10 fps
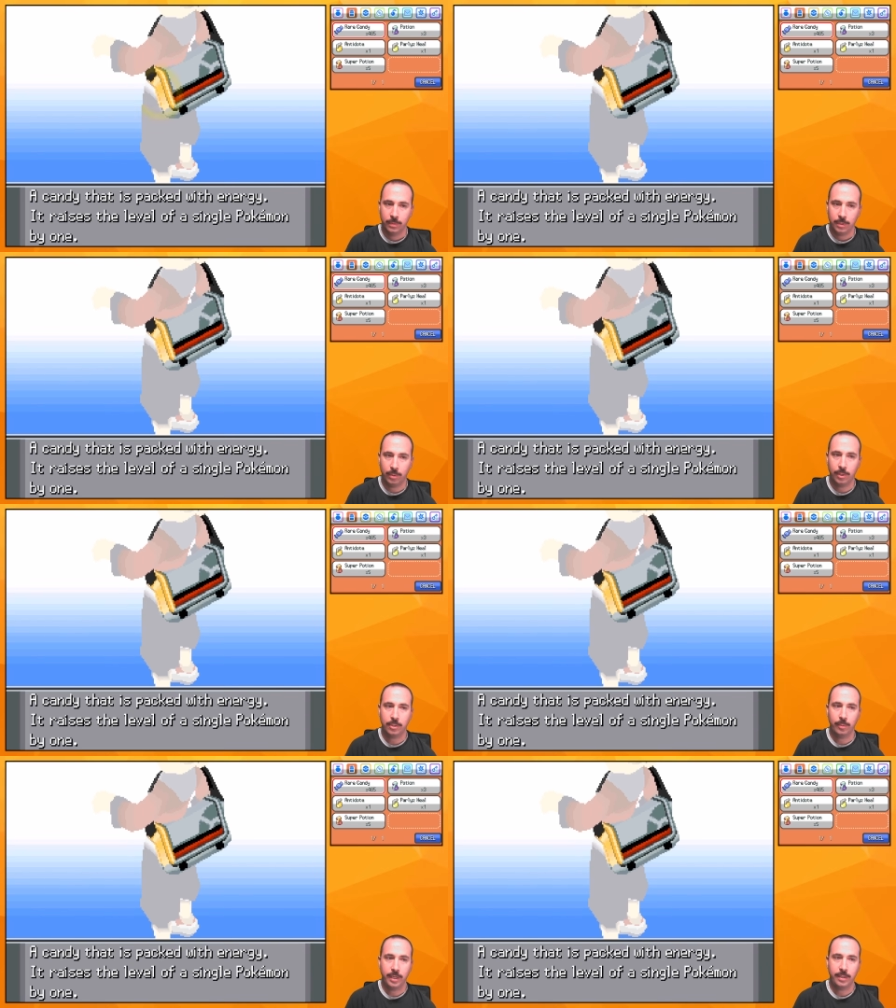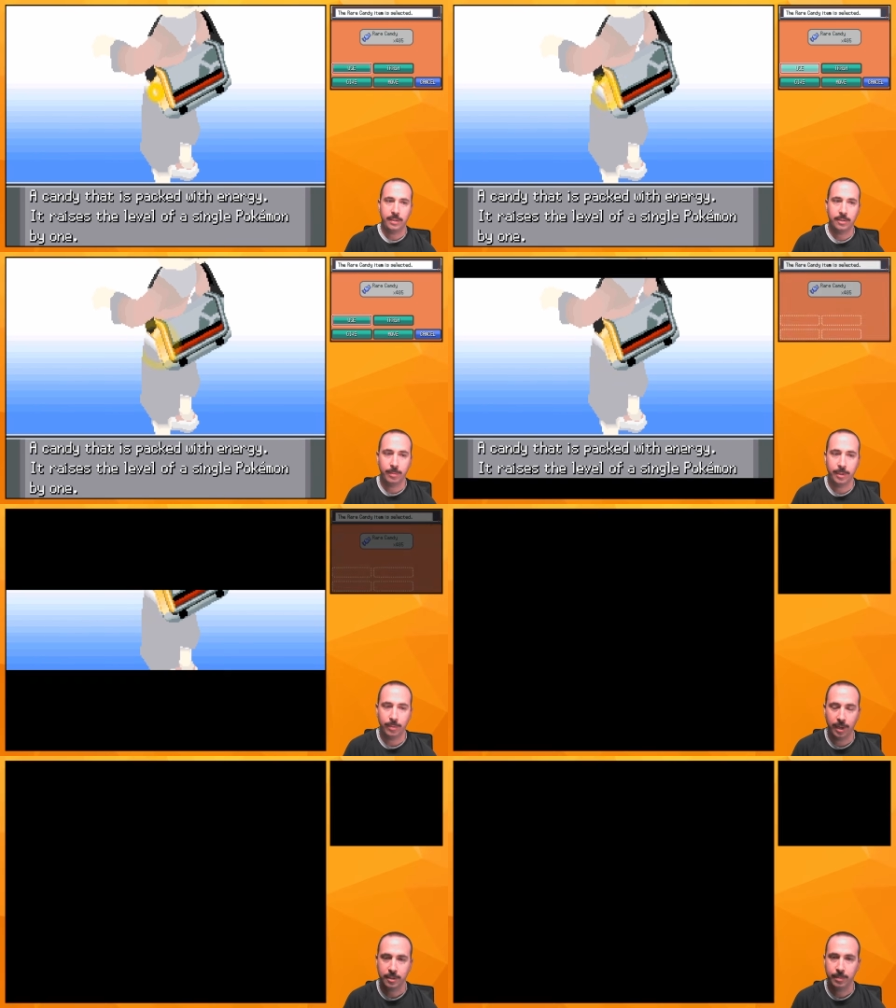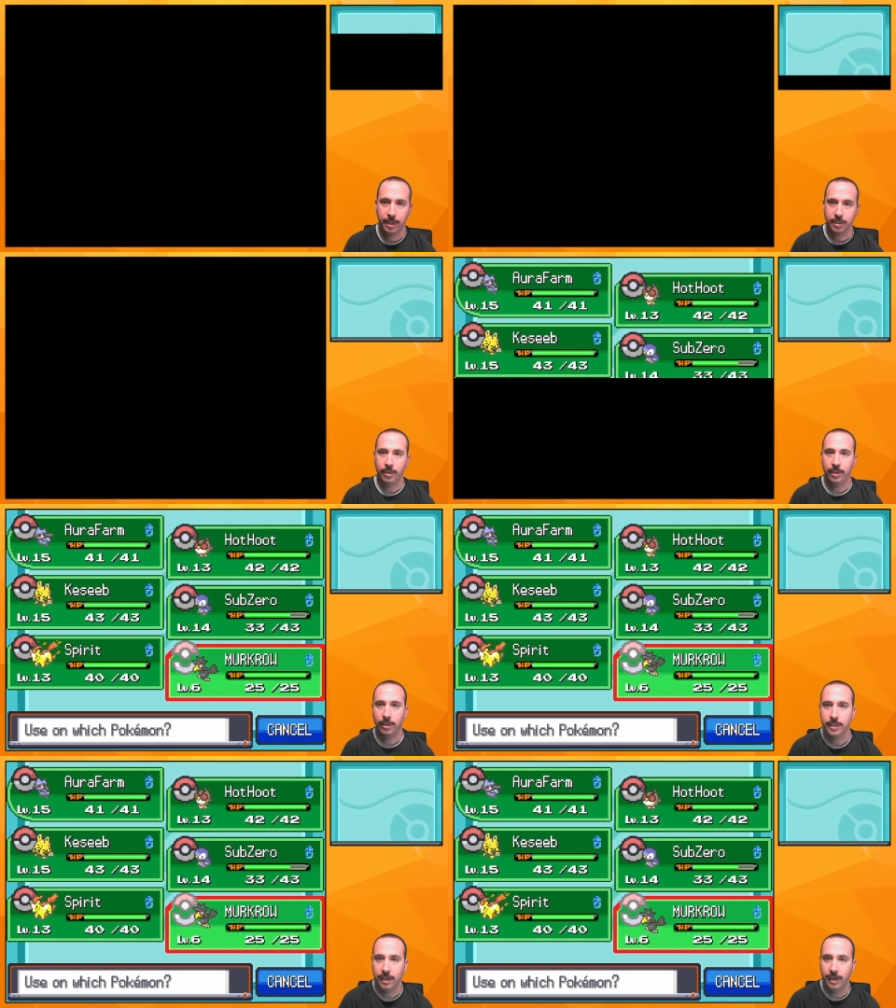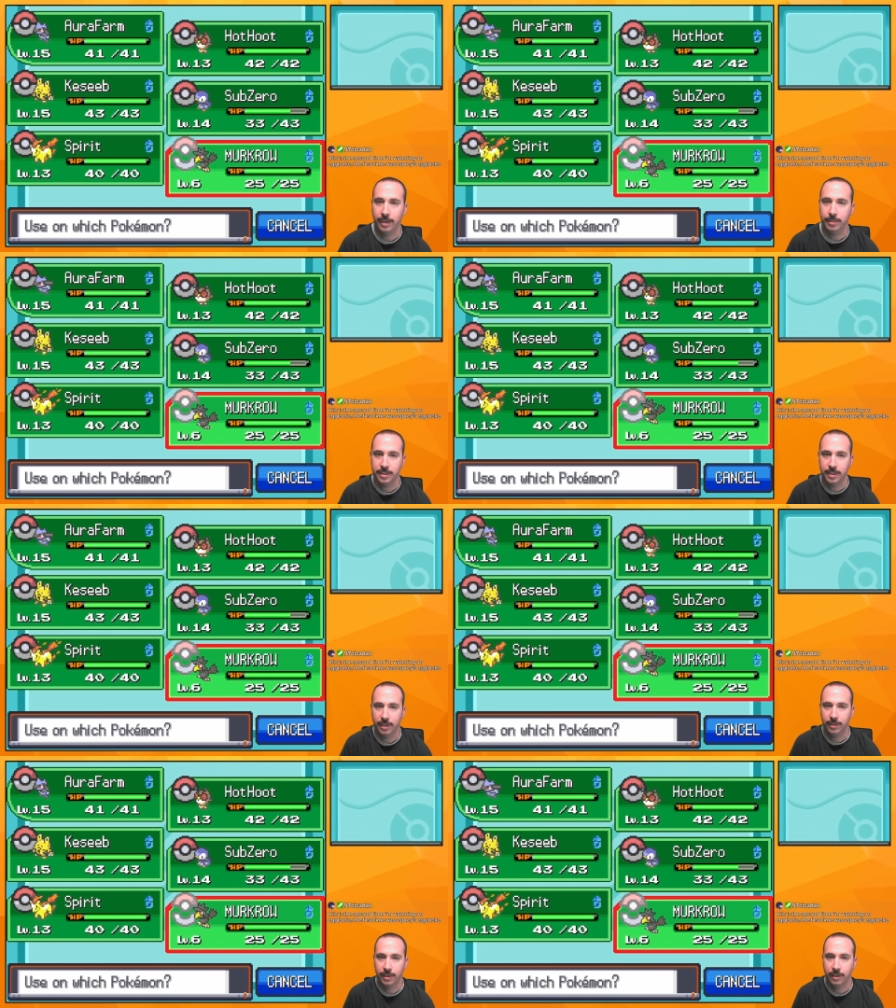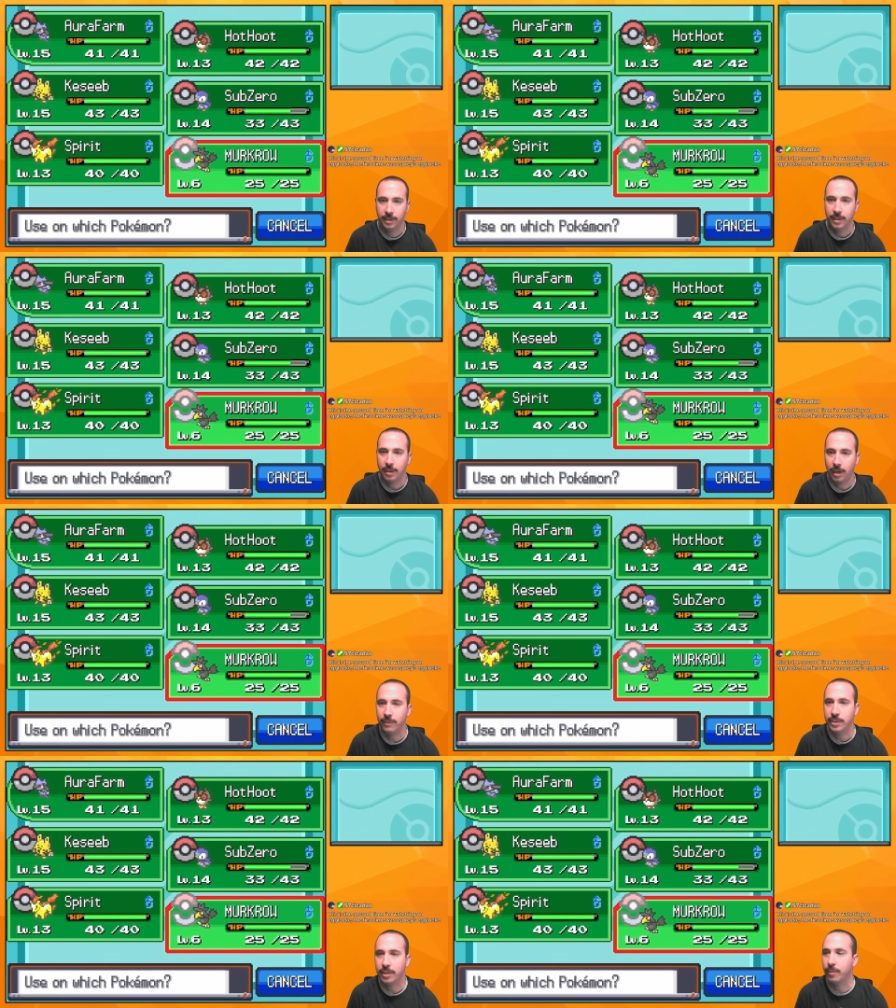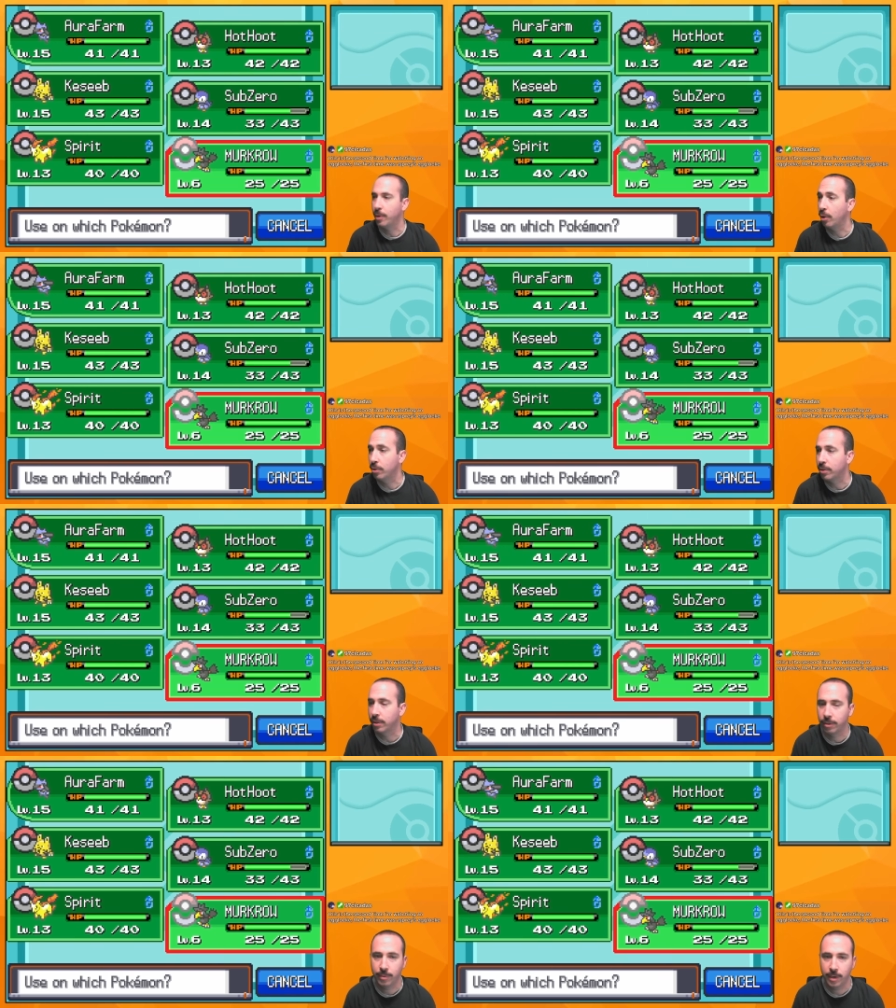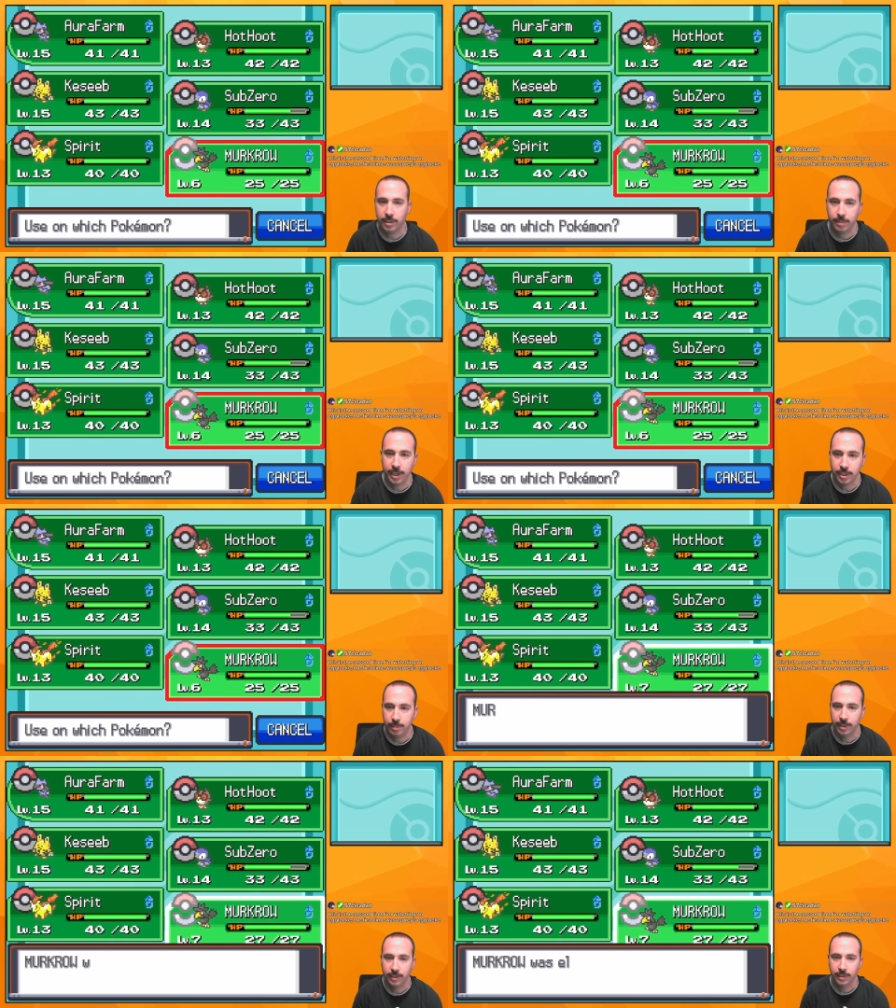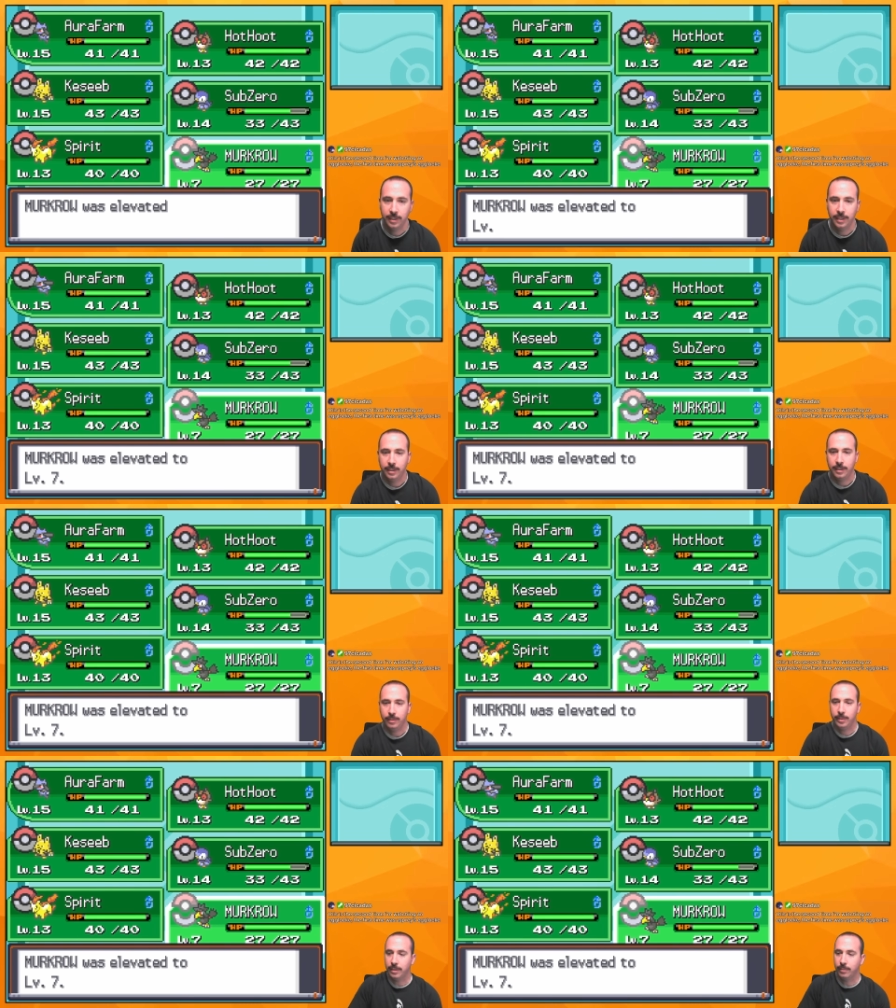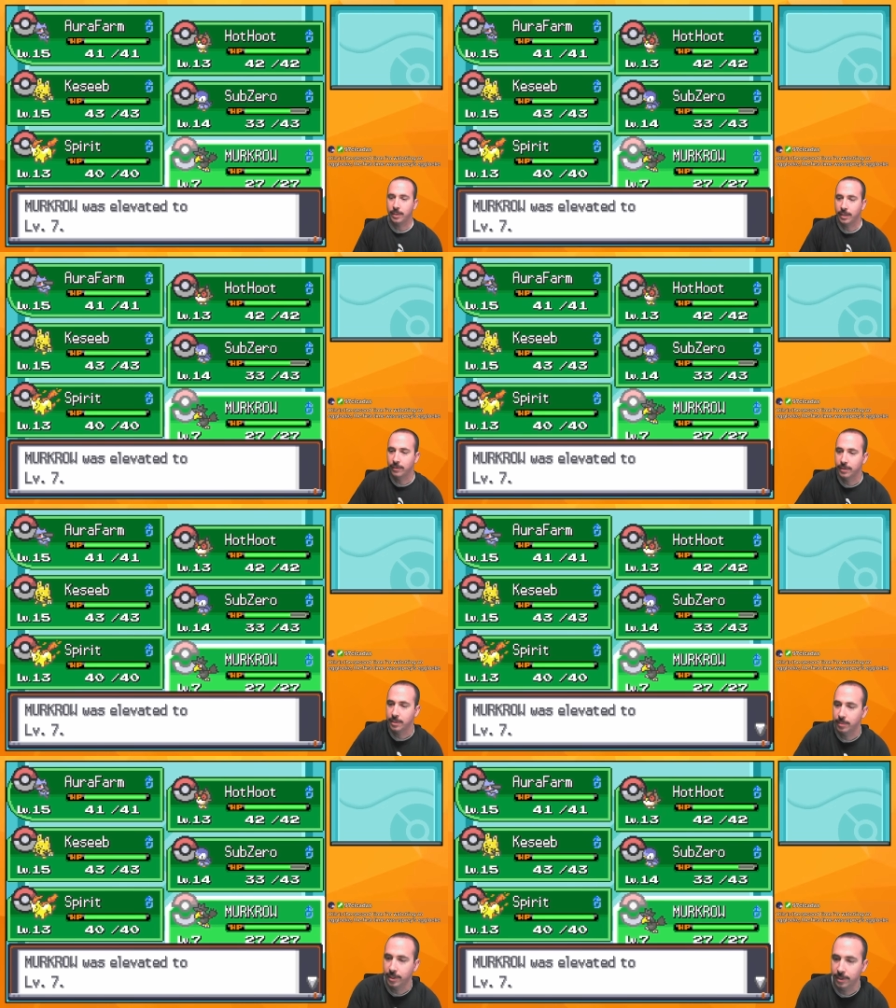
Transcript: Oh, also, we gotta teach somebody Rock Smash. I want to know what that item is down there. Obviously, Riolu can learn Rock Smash, but we could give it to somebody